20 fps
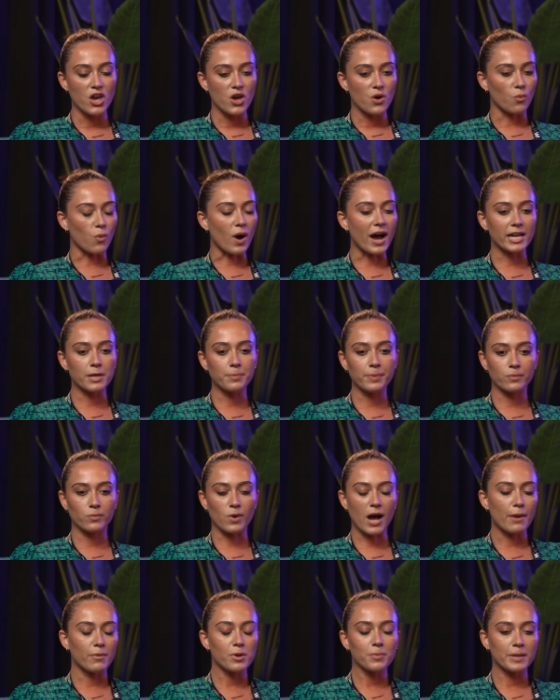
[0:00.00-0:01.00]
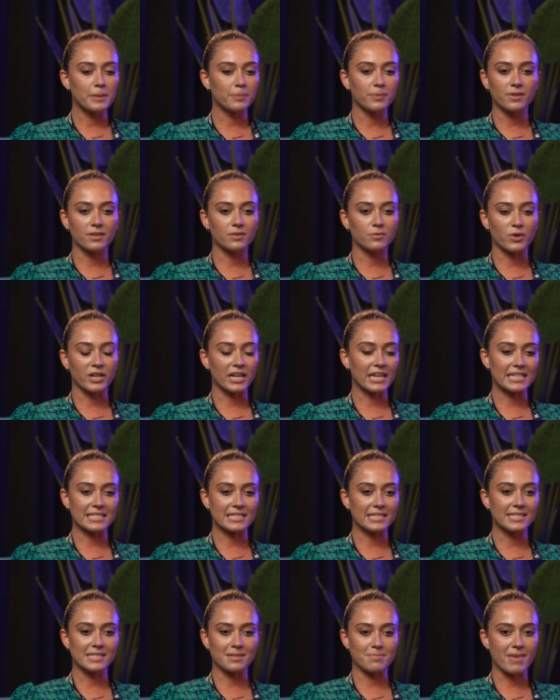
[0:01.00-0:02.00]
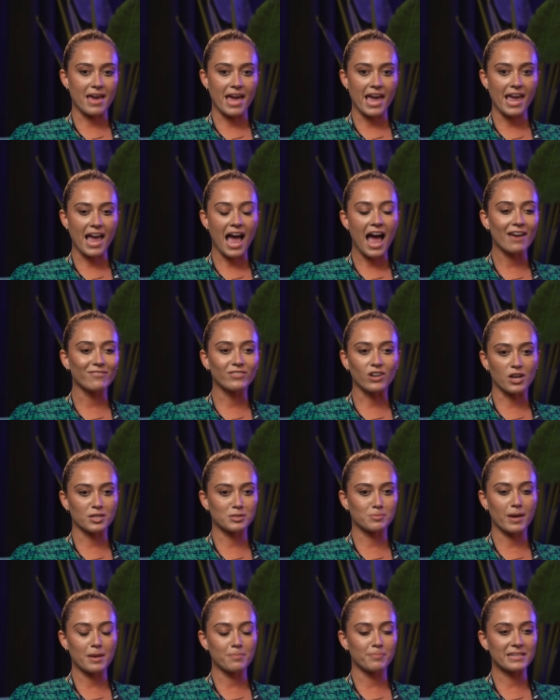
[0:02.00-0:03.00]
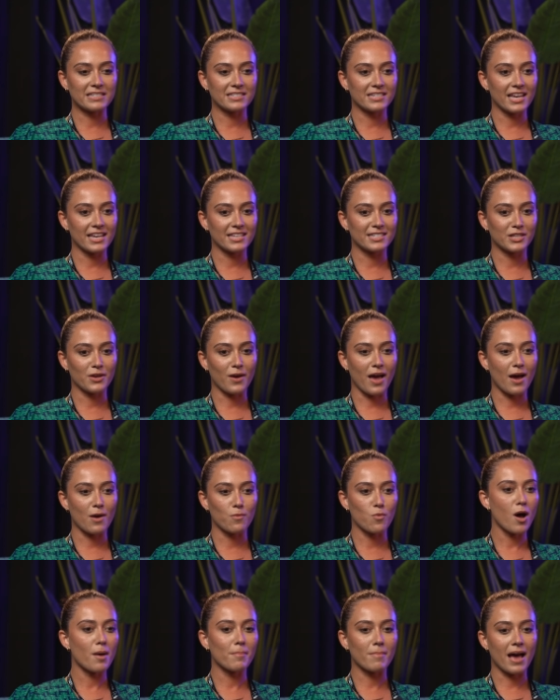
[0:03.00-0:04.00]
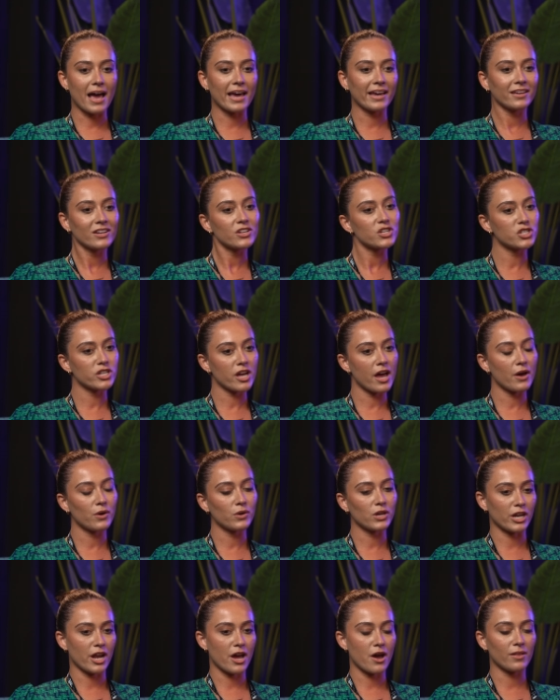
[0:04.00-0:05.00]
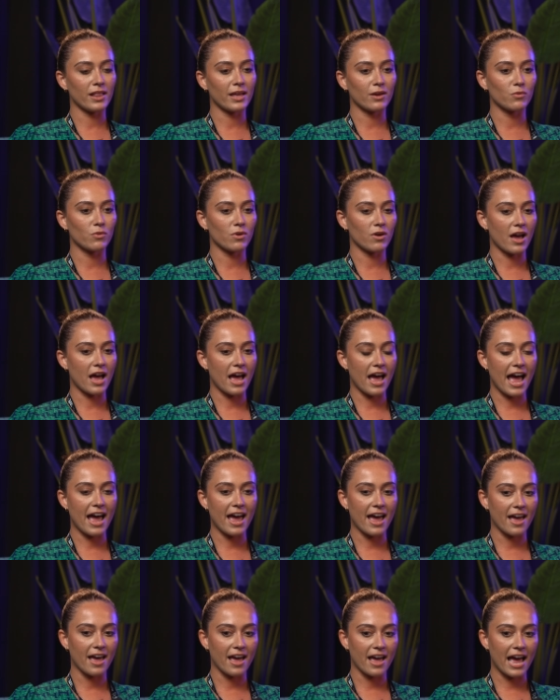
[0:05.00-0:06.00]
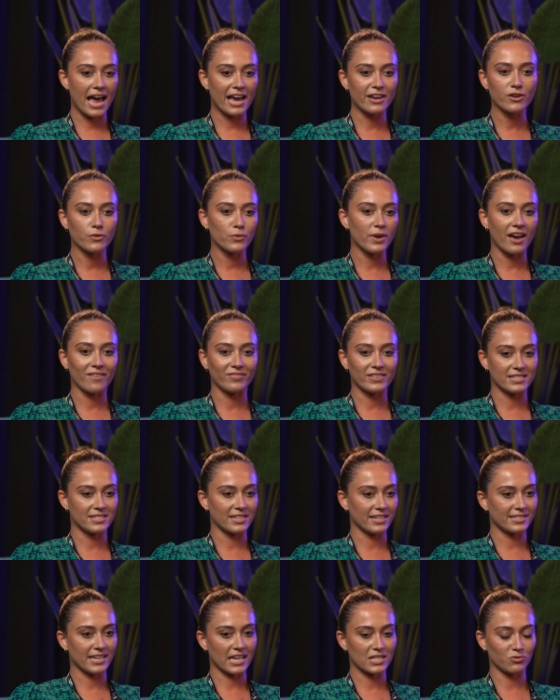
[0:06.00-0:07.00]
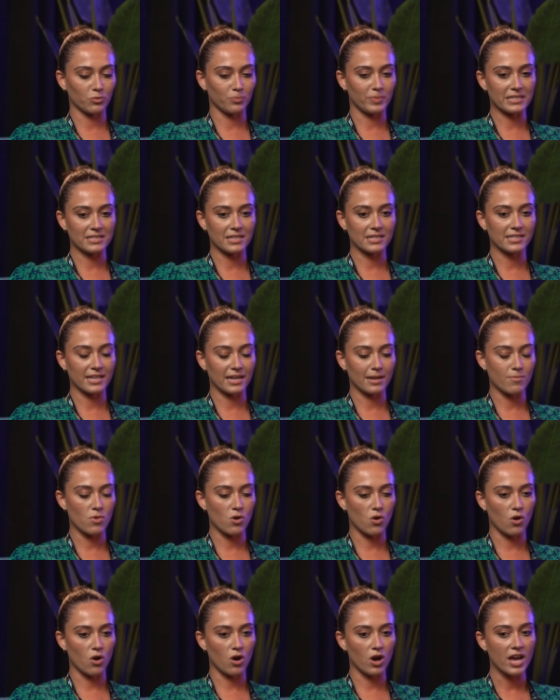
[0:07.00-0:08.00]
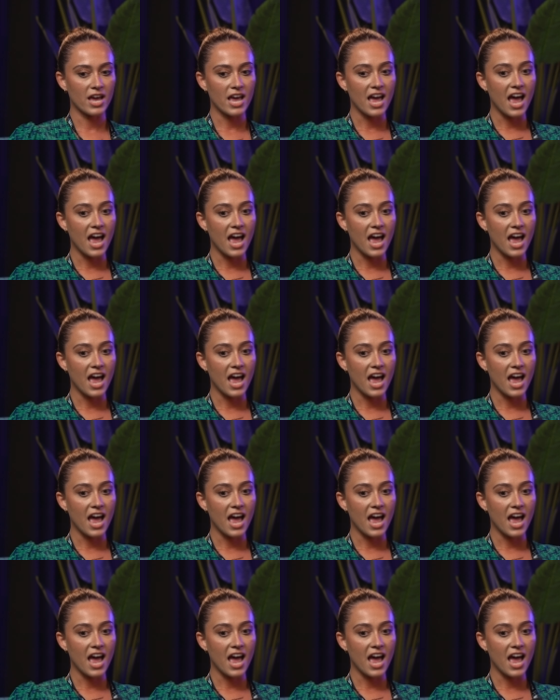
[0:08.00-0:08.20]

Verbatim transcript: why do why will people want to listen to me? I've lost my business. So what am I going to show? You know, like I, I don't have this successful business anymore.